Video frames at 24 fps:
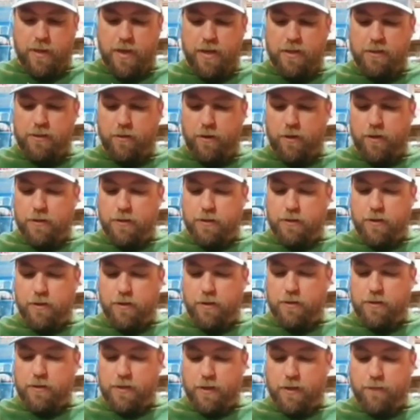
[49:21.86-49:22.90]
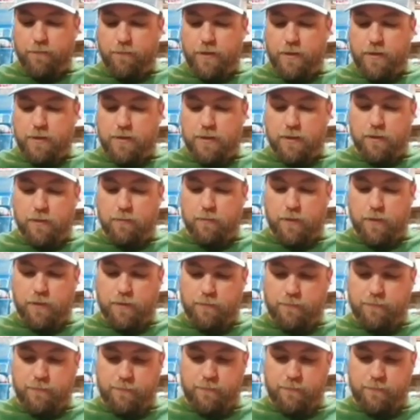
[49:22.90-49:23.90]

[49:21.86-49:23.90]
That was quite as good as like a Vixen, but...